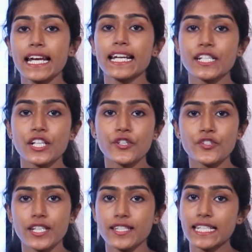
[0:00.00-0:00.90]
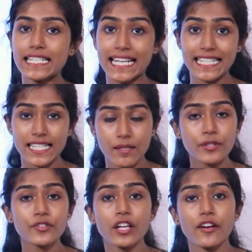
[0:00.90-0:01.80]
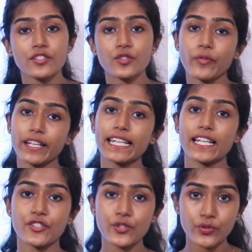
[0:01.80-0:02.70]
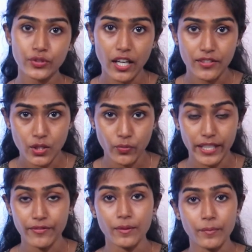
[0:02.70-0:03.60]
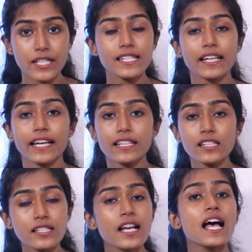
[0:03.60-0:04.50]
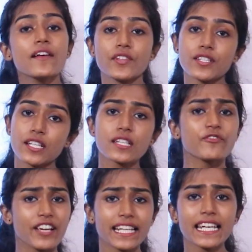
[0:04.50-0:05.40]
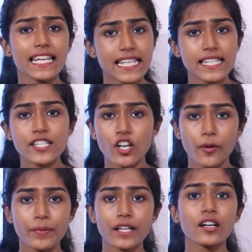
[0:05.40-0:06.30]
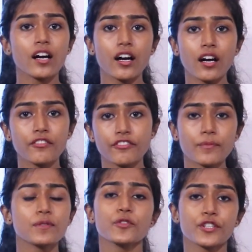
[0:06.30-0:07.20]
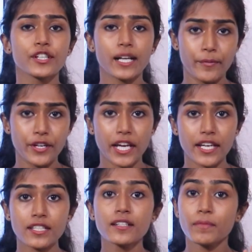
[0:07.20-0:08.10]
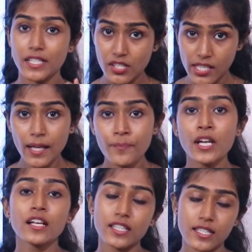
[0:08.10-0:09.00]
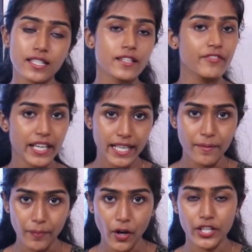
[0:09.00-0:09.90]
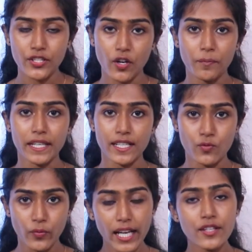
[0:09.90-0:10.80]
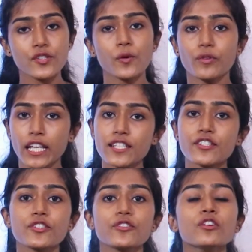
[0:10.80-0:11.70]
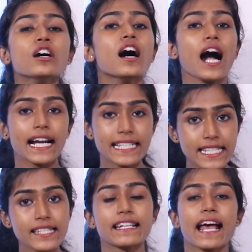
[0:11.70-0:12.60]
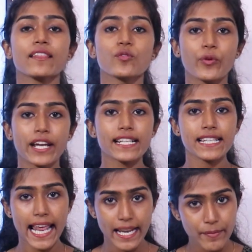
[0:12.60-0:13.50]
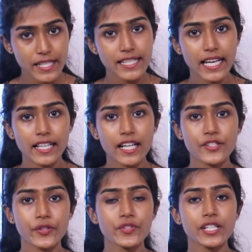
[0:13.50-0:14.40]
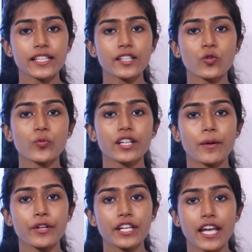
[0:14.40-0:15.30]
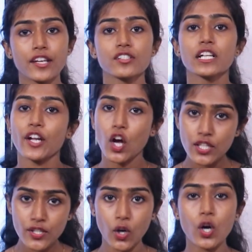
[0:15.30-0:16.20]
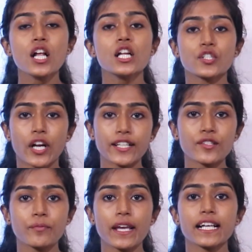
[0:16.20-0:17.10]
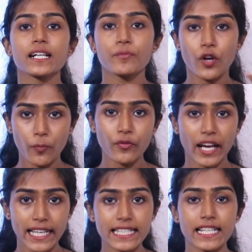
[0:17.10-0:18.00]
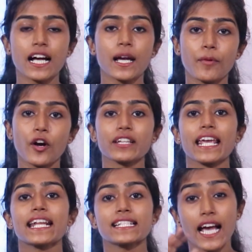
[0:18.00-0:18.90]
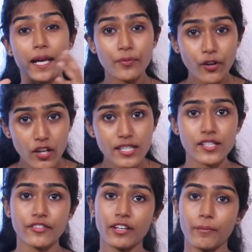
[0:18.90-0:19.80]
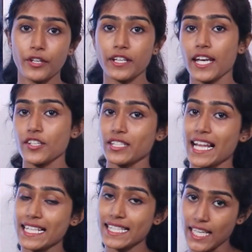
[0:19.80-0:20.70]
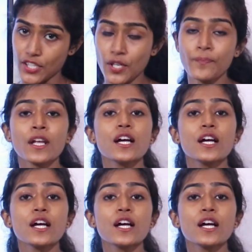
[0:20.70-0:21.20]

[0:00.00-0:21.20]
in NTA UGC NET December 2020 and June 2021 merge cycles. This is a very easy topic from the module communication, but still this is a very important topic as well. So, please do understand the various elements that are associated with communication and also try to make a proper idea about the entire process of communication as such.